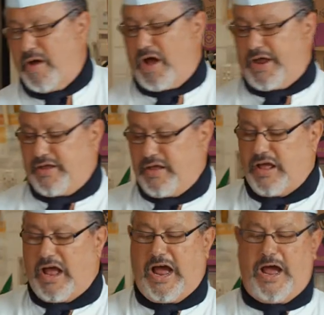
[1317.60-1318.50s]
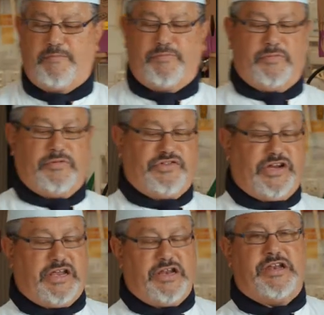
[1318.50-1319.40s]
my um,
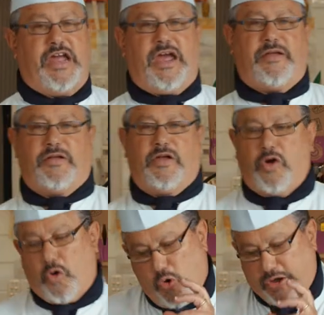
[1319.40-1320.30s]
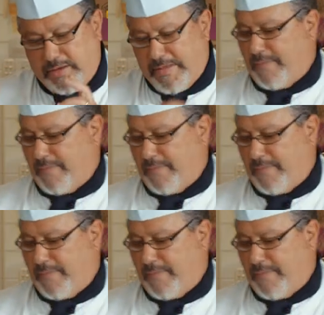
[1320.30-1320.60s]
chicken in there, cook him